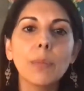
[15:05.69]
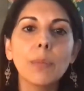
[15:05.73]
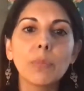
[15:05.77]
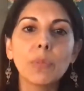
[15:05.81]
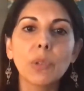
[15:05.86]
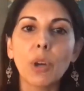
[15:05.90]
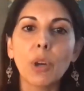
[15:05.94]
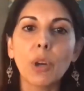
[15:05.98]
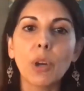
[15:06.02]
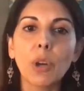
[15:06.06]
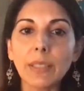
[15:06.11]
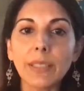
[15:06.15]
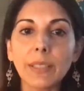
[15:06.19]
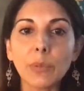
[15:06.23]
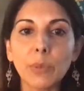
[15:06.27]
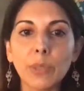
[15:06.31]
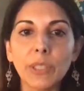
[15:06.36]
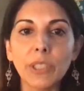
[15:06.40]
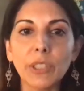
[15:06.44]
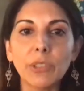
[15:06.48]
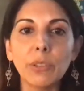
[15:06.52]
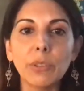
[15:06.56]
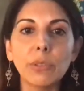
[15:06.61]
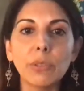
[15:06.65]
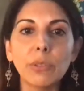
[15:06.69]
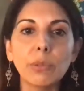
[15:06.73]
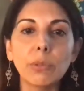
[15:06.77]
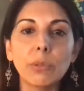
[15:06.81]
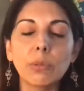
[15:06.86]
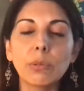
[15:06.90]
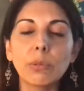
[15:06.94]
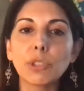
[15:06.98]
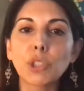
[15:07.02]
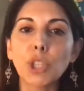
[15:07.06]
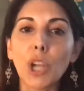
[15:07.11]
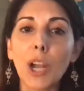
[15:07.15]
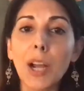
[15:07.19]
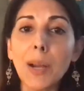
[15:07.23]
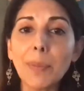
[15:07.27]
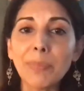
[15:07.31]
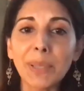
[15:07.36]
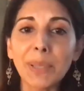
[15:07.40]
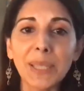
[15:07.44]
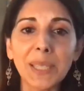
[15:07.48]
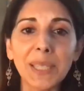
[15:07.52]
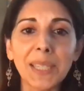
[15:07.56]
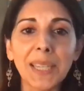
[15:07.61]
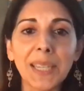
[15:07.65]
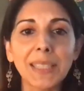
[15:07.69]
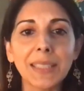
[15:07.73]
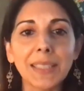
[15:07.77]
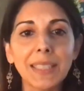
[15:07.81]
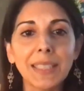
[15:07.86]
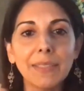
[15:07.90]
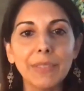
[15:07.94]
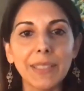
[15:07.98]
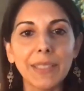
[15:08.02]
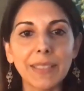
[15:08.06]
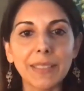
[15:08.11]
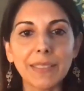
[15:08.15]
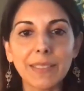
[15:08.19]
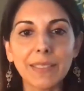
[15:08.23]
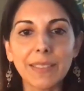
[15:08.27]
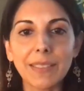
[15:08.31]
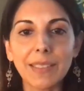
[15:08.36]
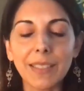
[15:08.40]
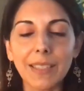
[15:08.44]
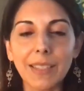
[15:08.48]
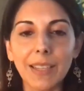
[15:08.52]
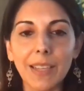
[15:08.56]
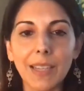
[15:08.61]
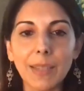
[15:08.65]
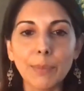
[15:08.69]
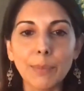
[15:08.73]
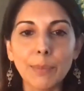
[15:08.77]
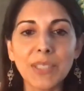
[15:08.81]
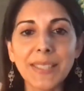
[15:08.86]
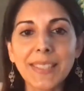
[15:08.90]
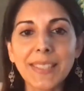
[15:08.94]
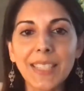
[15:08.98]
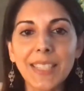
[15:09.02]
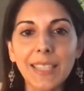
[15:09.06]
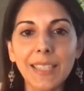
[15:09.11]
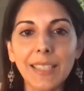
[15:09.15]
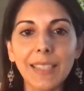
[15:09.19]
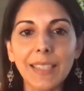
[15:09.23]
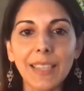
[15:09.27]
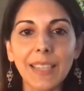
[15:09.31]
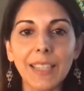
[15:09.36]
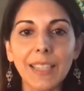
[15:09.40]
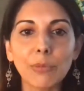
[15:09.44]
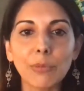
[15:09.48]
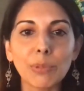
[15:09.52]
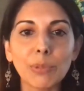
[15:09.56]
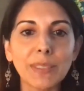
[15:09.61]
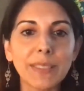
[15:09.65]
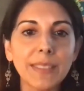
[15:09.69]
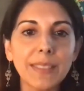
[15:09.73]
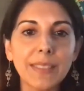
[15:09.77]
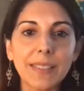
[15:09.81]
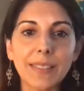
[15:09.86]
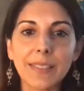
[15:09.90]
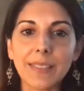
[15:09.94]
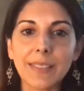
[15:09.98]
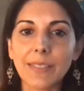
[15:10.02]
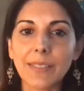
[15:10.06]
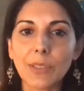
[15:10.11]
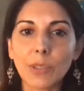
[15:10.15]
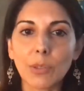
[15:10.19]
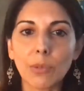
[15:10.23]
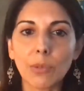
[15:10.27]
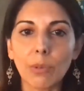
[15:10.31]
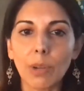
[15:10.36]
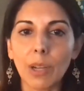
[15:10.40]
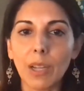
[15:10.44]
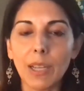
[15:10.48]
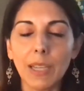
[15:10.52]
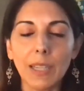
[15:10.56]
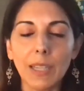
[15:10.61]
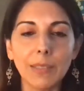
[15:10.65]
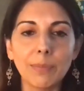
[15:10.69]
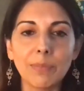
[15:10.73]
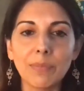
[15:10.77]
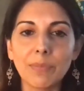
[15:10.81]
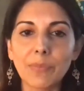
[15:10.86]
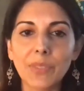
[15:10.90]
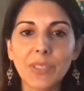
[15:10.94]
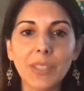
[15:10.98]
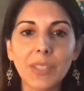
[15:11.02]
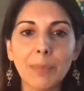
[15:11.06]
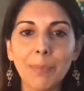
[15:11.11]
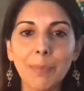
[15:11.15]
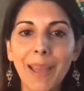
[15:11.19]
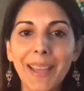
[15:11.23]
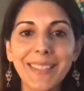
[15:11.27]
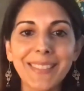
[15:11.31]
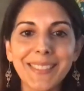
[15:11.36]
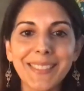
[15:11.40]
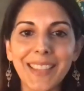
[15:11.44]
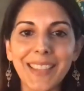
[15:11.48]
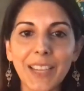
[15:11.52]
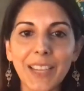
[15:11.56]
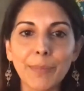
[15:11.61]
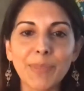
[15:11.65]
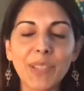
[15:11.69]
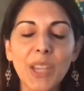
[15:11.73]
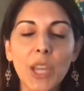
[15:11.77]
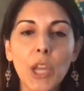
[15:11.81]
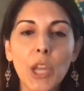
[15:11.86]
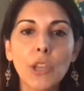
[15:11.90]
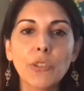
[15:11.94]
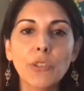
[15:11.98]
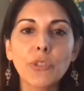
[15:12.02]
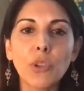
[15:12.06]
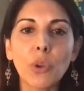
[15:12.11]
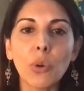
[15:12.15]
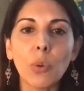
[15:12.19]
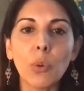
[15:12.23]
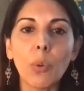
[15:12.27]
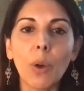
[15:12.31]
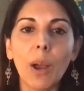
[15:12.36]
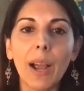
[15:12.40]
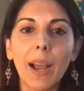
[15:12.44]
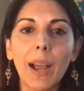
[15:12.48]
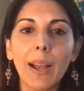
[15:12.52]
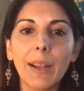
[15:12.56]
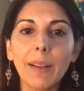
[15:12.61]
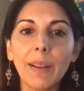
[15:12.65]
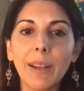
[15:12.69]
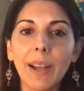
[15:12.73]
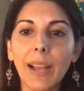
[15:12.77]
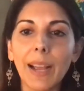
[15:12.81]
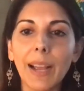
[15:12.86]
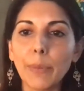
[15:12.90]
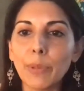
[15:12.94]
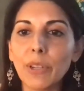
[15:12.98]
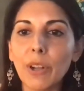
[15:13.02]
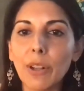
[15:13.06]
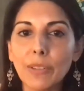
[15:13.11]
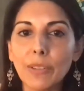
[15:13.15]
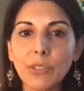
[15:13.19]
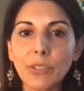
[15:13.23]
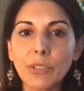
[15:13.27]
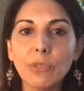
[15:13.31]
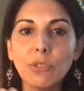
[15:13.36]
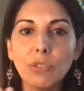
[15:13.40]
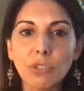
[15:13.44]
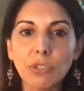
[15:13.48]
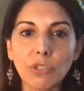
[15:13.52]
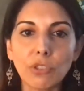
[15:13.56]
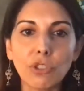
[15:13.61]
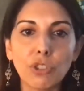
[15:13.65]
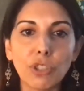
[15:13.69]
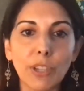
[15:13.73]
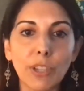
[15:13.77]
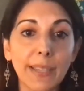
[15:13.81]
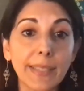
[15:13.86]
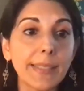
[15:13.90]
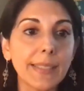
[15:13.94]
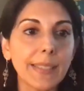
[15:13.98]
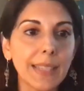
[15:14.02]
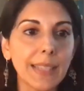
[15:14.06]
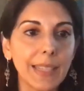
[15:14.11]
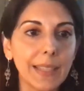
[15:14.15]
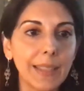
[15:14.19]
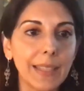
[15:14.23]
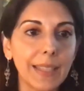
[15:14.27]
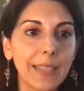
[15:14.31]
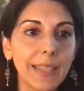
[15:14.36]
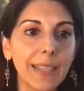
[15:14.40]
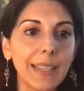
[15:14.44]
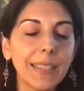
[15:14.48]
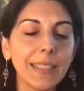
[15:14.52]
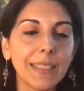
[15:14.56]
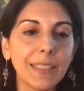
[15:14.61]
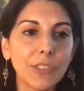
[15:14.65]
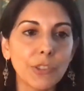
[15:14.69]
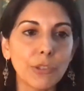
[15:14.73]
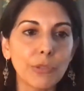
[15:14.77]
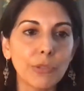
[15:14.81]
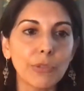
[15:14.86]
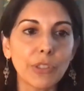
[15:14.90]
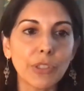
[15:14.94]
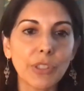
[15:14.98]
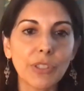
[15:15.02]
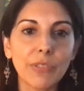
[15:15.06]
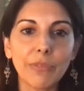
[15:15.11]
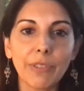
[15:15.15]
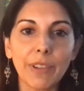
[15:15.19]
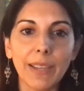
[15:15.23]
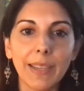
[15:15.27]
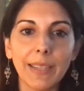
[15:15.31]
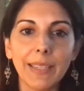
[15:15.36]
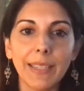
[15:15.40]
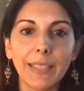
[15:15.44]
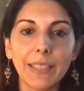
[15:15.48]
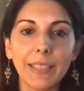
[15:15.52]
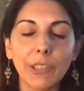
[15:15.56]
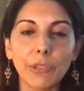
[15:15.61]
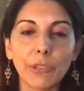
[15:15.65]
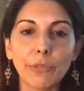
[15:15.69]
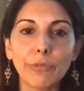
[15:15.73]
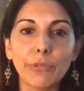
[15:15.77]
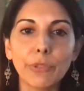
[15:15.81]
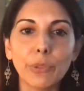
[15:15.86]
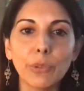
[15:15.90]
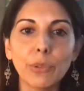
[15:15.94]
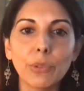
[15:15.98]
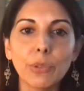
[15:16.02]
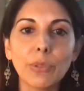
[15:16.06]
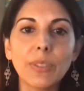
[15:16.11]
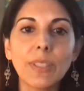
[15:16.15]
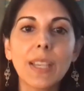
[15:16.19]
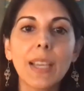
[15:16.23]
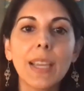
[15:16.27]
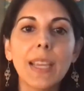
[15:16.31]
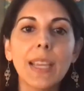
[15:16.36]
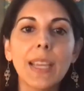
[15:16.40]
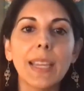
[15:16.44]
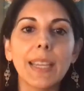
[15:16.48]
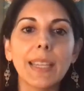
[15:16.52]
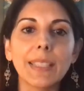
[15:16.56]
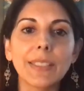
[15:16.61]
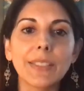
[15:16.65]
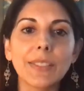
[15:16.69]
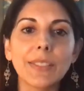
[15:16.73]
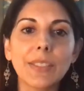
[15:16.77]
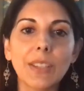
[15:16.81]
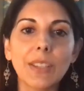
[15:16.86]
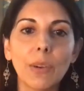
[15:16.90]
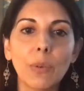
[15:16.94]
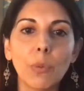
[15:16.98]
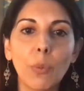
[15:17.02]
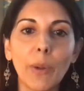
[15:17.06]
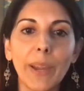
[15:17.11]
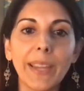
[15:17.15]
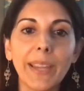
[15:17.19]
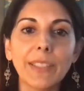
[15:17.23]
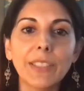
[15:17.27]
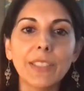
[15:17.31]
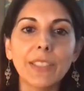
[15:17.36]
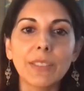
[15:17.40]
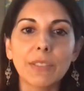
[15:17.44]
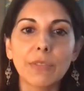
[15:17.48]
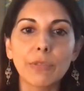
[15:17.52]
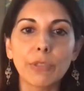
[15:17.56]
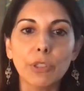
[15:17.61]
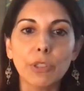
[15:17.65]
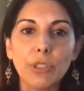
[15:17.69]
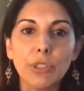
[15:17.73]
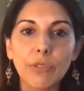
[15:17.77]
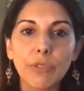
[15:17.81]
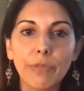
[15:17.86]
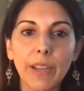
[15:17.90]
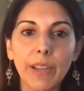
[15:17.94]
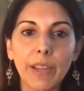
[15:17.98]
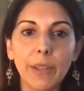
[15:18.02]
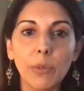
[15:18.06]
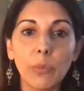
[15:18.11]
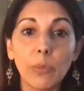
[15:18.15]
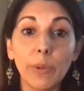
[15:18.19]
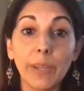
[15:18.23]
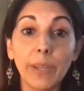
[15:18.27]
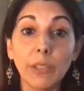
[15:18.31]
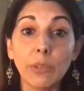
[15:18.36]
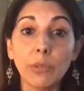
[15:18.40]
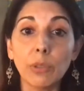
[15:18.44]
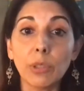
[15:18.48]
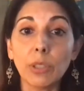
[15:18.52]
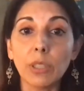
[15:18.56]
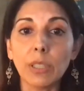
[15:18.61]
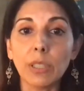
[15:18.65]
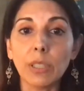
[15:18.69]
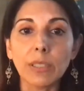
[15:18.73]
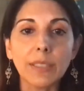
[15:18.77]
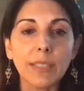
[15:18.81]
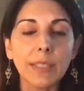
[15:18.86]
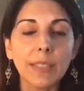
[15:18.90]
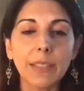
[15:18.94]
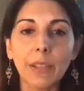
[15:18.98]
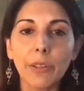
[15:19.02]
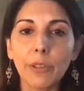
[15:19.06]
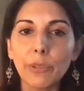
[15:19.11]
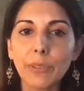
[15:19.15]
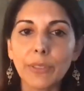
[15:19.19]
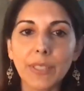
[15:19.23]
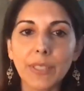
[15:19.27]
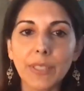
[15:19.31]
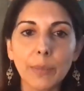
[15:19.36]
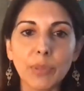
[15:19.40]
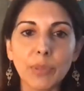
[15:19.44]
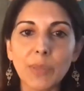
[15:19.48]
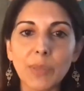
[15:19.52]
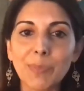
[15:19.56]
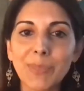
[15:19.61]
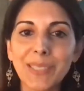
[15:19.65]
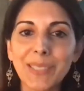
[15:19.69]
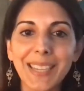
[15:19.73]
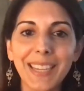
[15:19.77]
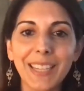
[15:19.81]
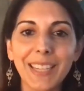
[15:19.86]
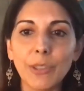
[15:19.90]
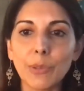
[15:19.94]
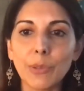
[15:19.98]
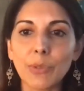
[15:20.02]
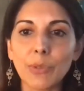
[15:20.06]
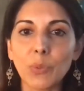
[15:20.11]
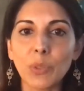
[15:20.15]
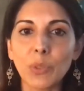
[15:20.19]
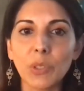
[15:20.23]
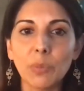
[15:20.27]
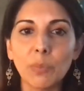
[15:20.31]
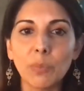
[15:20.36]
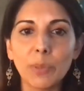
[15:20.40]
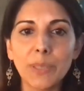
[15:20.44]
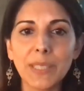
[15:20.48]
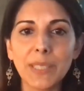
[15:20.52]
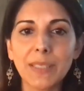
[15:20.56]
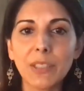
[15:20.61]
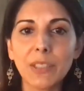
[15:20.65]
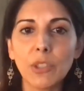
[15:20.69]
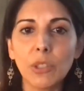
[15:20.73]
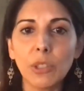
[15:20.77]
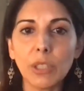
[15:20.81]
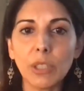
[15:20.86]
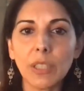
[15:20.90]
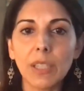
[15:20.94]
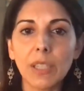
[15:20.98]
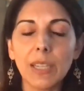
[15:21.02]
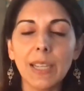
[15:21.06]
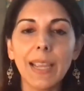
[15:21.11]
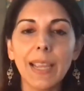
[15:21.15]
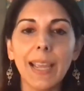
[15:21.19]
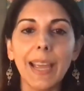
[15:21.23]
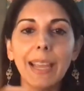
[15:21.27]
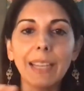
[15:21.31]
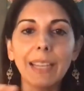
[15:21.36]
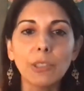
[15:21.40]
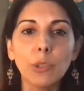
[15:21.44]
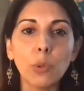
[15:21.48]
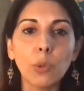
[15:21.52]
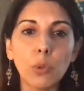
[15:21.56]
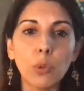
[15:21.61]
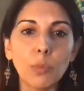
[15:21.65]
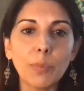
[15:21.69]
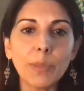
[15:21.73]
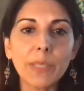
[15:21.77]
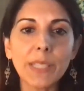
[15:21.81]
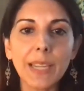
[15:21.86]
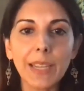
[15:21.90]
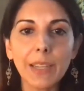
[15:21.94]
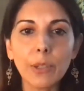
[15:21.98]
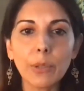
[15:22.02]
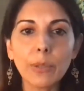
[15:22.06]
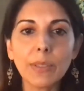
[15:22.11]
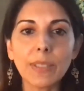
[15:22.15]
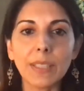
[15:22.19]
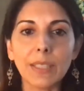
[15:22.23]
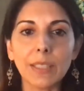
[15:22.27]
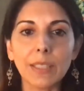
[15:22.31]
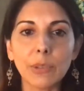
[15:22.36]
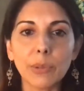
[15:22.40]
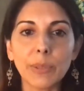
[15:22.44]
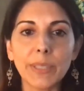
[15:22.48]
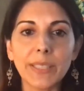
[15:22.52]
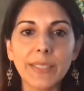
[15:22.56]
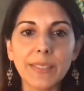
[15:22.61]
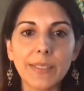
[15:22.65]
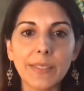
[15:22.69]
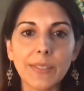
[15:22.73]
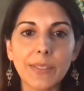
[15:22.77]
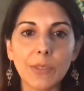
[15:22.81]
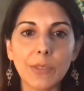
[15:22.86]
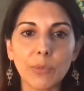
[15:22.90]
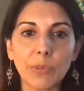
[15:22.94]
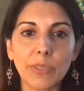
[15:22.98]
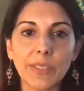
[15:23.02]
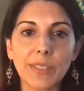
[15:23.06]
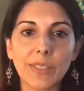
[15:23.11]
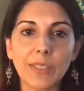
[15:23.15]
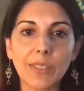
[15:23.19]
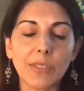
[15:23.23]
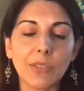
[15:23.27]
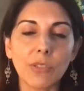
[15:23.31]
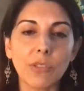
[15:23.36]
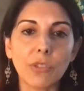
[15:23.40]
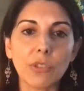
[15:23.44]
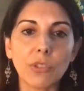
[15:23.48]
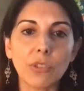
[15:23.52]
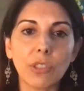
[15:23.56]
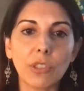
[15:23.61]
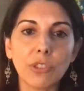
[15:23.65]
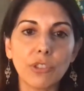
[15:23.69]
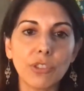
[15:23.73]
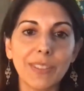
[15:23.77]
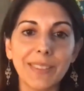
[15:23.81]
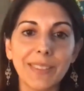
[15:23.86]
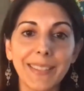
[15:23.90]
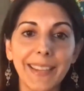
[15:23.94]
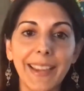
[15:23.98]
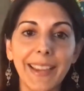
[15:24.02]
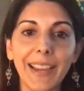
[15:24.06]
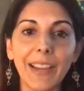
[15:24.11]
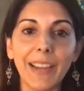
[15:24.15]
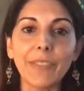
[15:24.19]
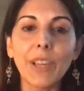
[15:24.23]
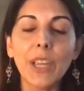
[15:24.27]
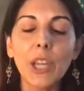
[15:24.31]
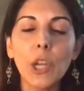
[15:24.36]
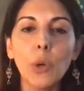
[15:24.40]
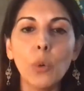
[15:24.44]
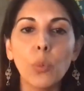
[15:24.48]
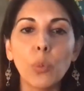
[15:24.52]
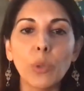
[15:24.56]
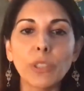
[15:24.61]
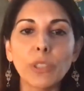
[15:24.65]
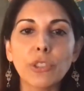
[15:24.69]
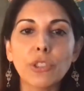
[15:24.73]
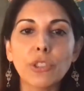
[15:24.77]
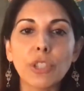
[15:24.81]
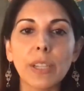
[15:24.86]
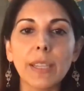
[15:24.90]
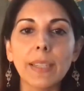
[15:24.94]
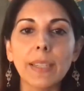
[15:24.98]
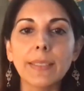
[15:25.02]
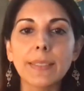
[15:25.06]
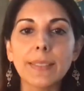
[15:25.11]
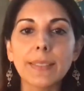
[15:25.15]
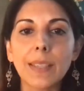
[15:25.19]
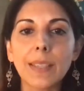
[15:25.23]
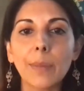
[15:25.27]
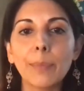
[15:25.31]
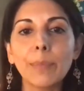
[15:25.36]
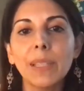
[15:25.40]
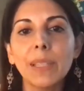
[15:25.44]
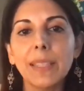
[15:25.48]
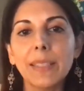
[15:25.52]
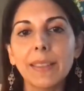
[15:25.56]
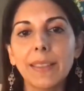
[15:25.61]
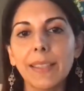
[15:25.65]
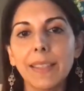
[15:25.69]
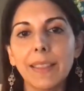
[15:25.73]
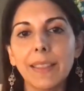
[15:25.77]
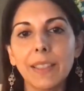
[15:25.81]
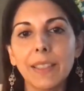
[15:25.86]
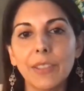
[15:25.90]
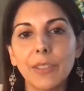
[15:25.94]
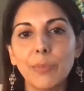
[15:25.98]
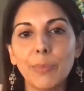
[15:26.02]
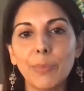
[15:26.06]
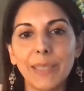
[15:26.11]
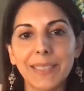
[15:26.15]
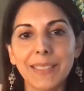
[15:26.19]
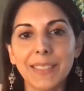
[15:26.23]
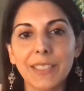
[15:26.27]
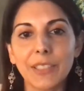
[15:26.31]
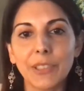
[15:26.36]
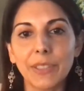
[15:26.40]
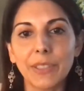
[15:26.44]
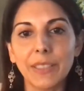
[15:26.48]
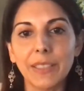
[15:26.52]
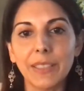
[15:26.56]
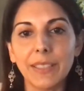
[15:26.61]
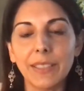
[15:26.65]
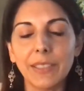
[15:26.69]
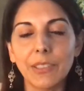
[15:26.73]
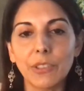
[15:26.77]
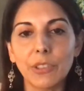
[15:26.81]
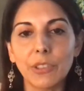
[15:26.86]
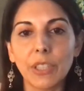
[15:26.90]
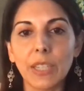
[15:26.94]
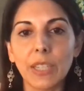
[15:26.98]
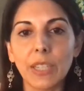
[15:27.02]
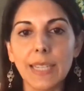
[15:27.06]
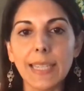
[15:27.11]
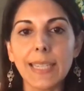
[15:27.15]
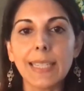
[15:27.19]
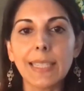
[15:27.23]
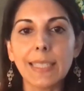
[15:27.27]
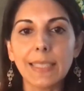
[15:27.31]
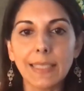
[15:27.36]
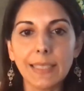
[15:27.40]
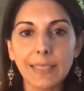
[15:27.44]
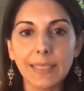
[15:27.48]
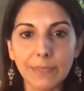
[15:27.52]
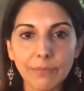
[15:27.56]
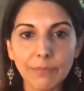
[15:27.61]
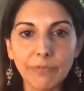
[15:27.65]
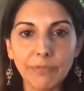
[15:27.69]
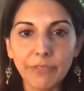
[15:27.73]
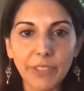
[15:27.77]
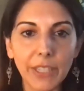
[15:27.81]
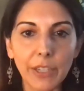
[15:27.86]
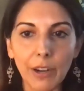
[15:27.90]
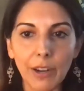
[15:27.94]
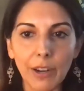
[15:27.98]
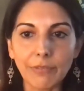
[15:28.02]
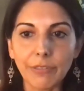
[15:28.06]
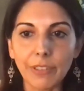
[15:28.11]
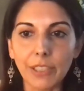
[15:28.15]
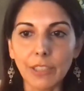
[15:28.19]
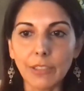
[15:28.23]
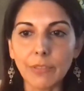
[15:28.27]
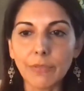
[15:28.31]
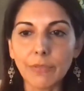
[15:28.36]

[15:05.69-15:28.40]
Garlic, when you chop it and leave it to sit, it releases some enzymes. So I would also suggest in diversifying your foods is a way to diversify the way you cooked. Another example is potatoes. When you cook and cool potatoes, it increases the resistant starch that they have, which is something that the good bacteria in your gut feed off of.